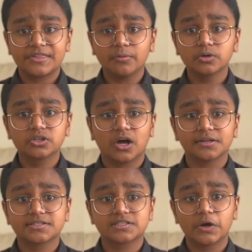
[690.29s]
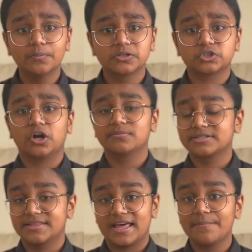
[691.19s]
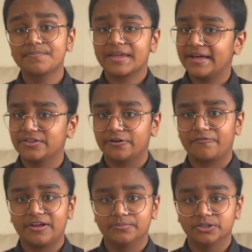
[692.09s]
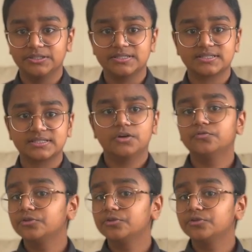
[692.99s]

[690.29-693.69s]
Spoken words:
that would cause so much harm to them and their families.